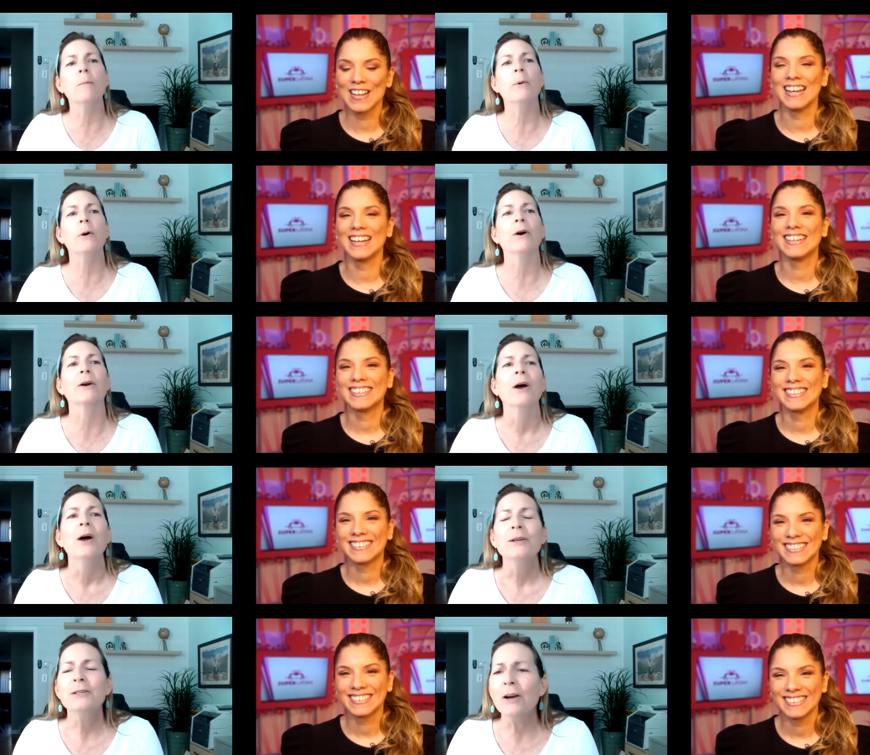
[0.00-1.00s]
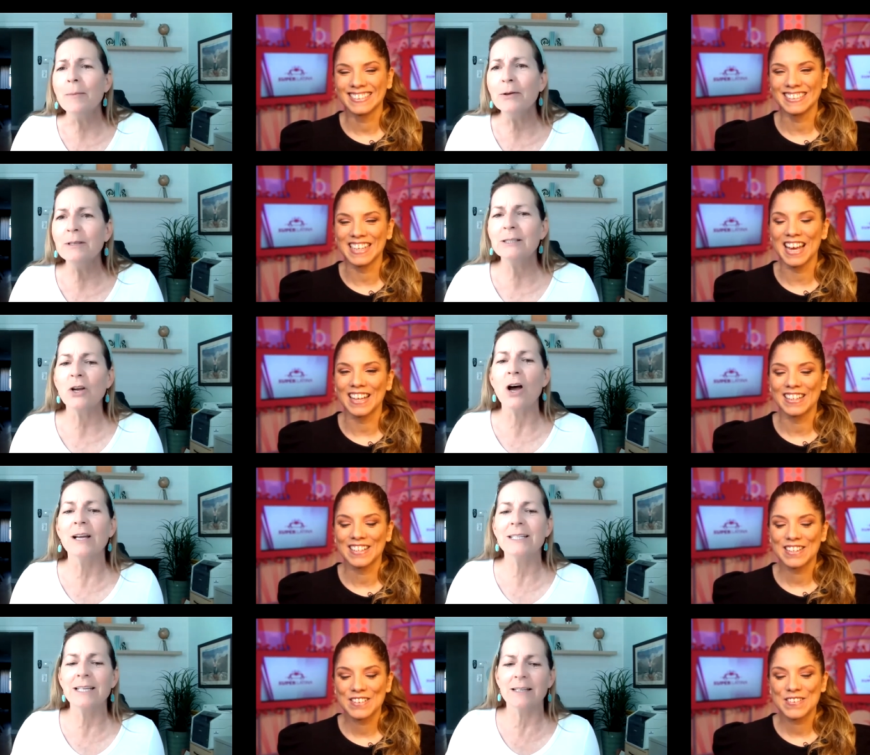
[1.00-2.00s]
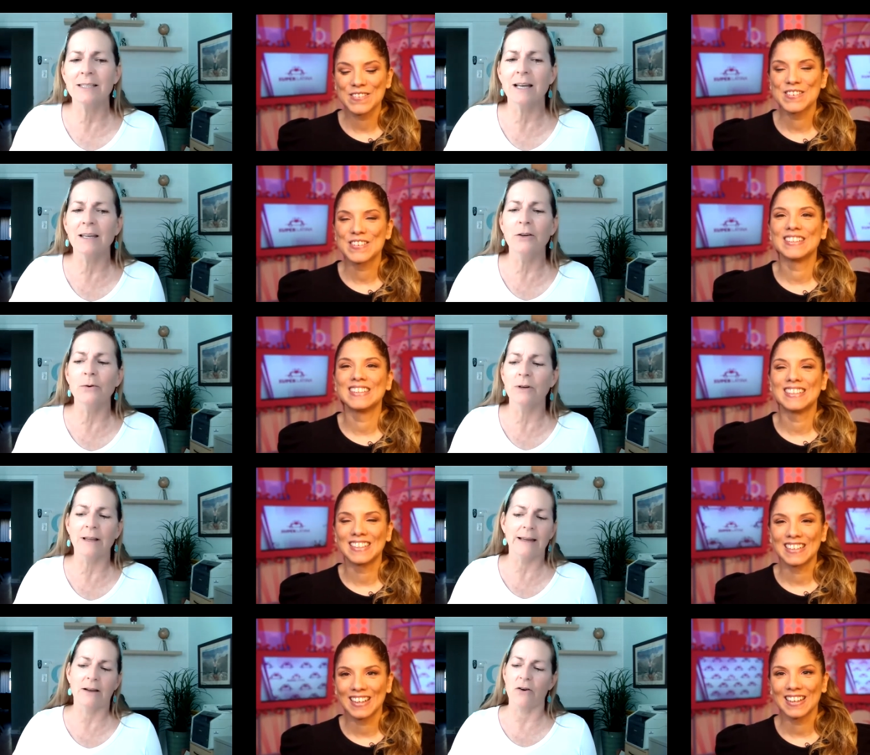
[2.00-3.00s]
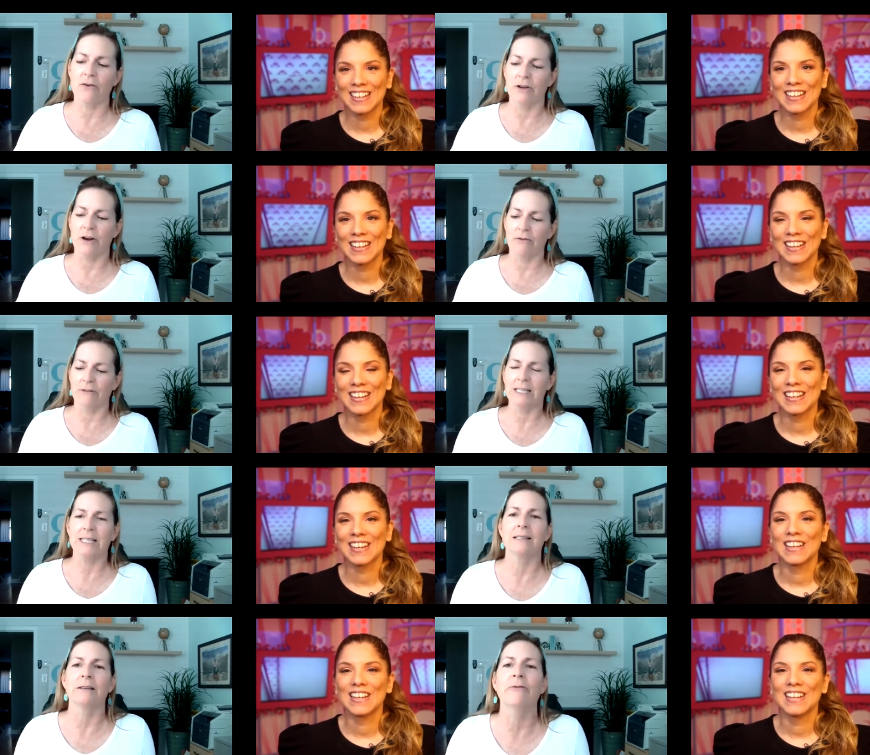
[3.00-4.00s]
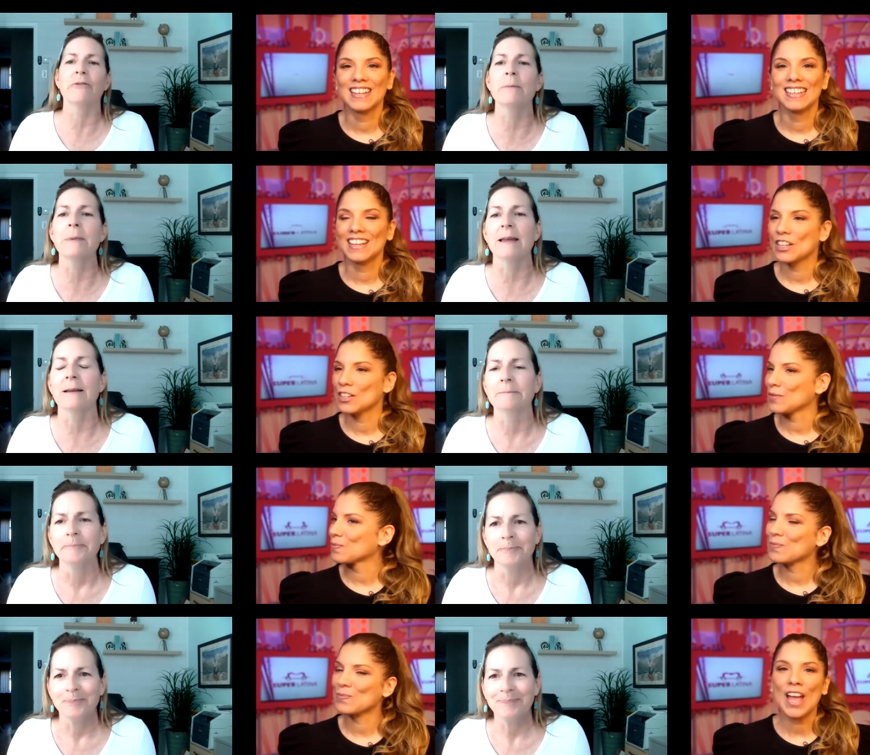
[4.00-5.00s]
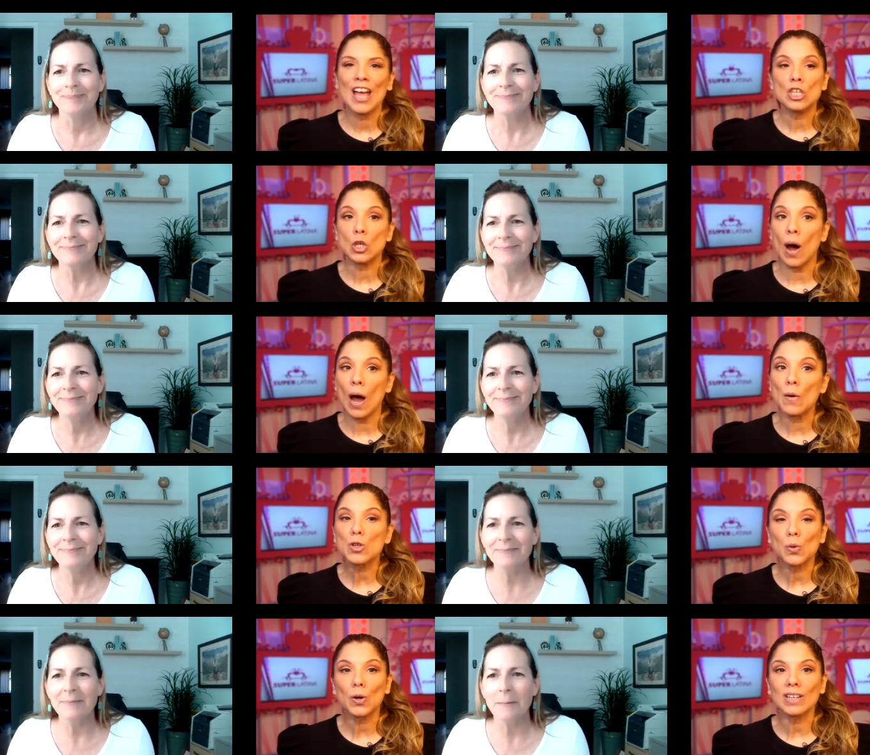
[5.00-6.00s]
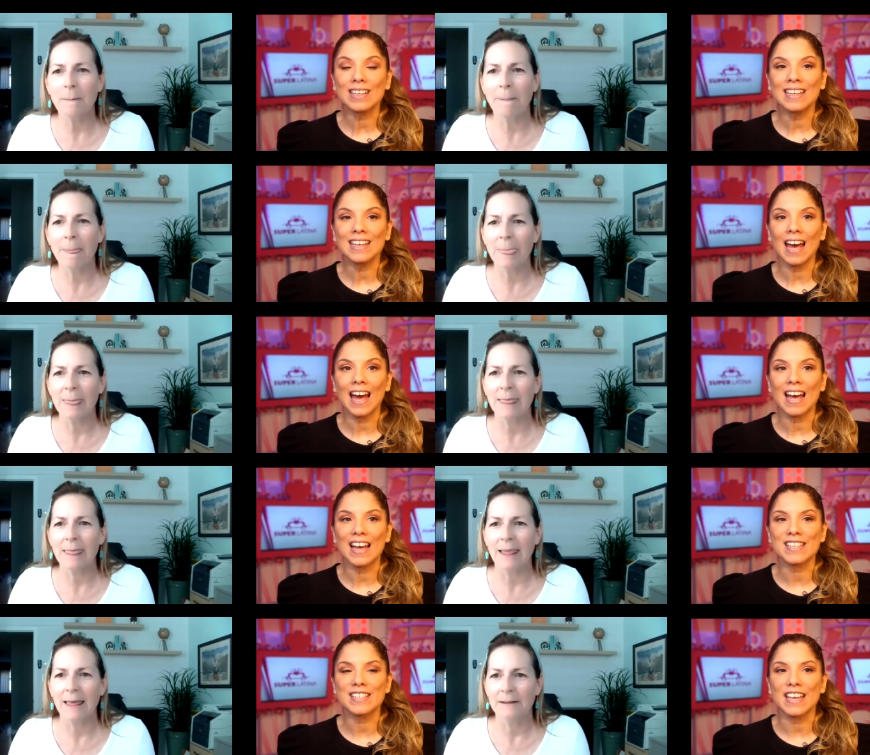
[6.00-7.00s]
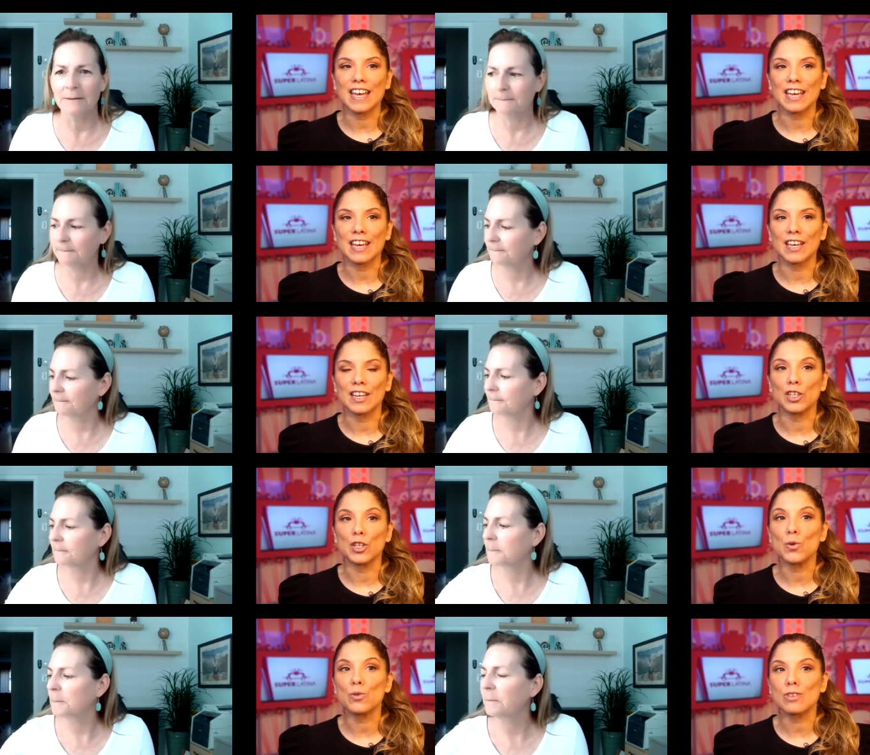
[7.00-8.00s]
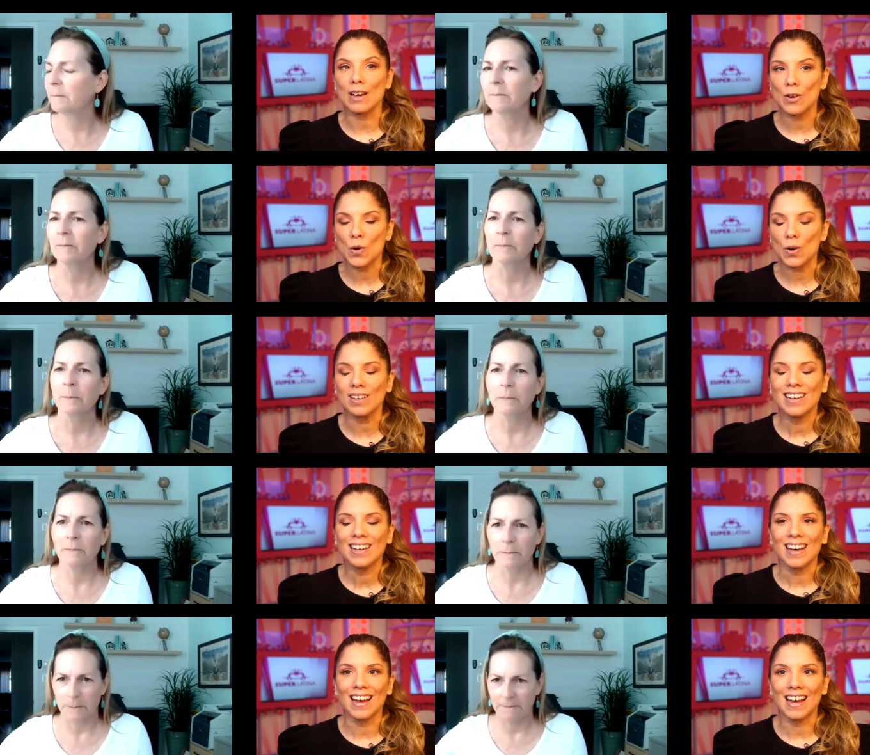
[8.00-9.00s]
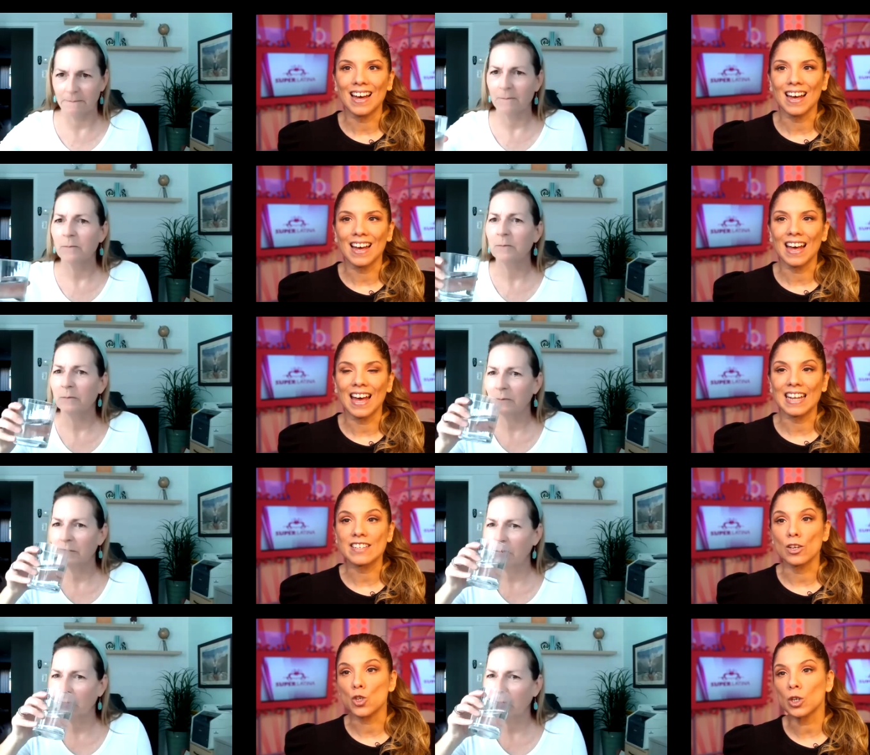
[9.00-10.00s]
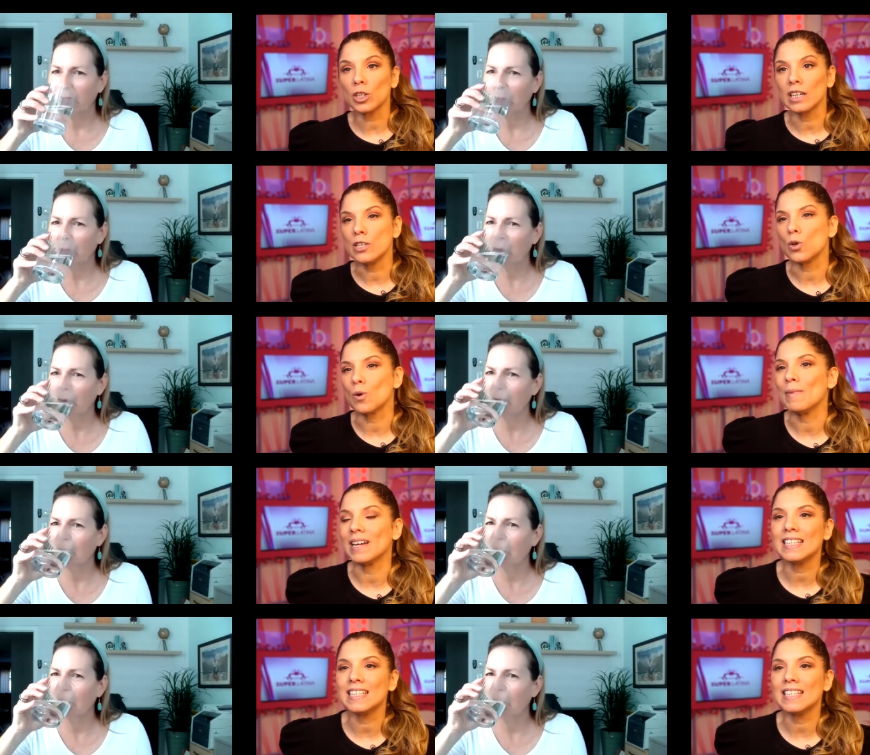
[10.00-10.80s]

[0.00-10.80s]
Speaker 1: book. Talk about yes. this contest that you were like, "Oh no, this isn't for me."
Speaker 2: So I was working as a news anchor uh, and as a journalist. So many